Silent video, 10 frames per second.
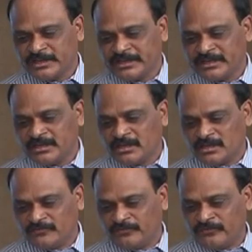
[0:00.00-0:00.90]
taking care
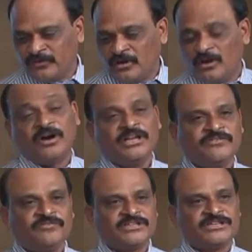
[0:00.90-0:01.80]
of all
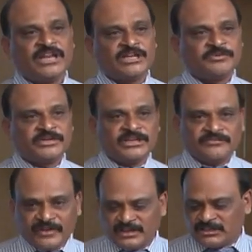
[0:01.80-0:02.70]
inflationary aspects.
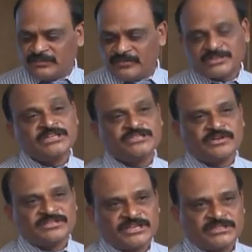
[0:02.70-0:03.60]
Inflation is
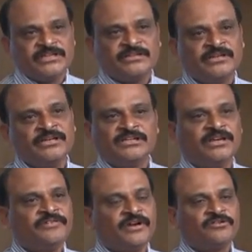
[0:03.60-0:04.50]
one such thing
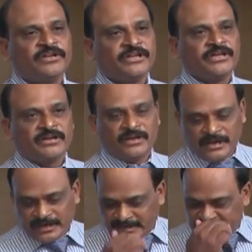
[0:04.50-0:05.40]
that we have to take care.
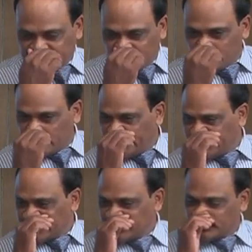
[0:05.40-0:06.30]
And second point
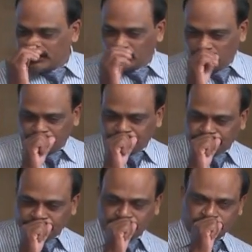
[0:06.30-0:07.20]
is actually,
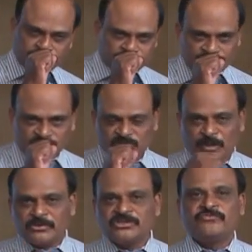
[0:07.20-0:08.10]

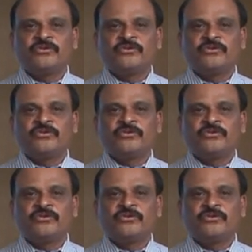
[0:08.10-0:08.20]
suppose if you